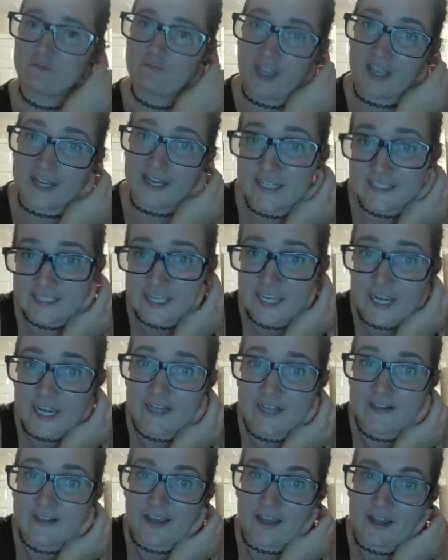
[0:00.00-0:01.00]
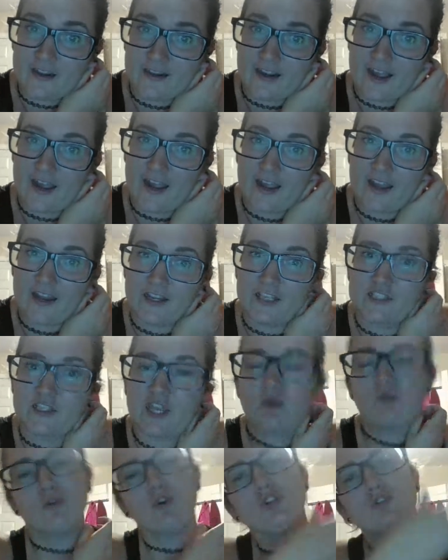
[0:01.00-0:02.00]
And I did, and he's
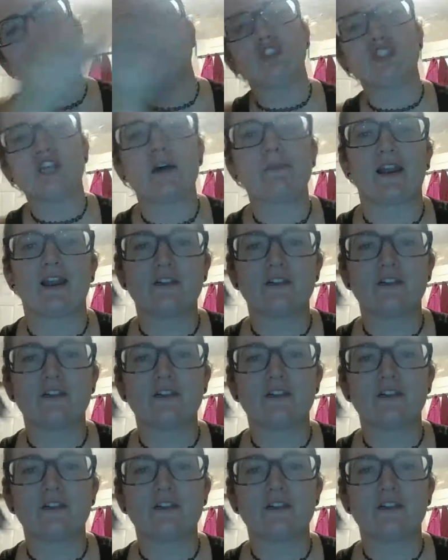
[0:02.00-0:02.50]
like, well, tell me.